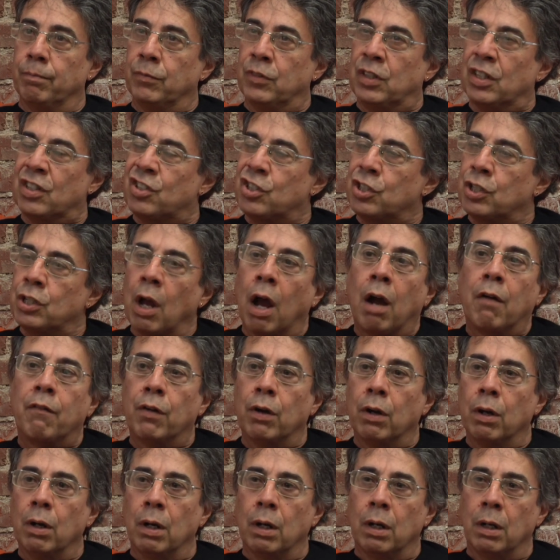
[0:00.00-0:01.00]

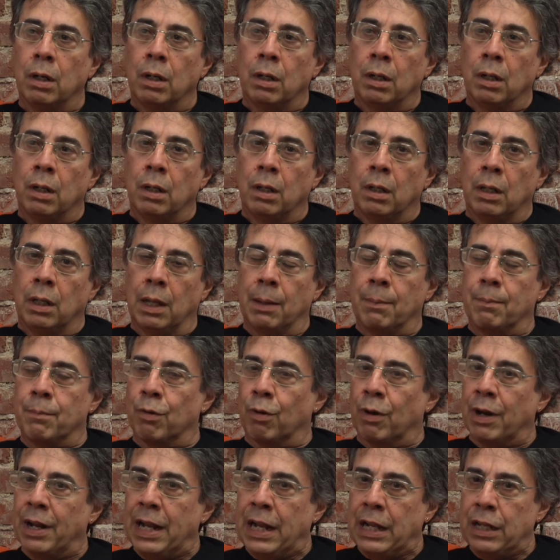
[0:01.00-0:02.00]
discover,
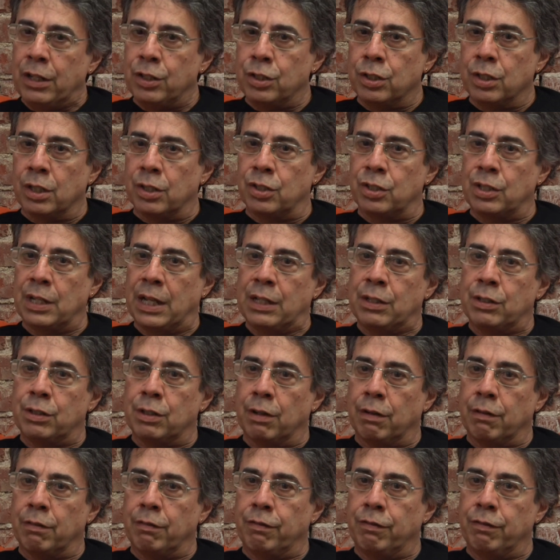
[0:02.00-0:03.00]
embrace a sense
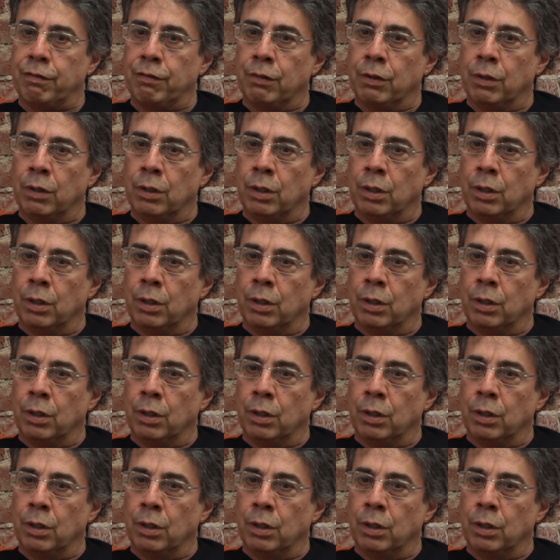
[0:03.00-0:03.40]
of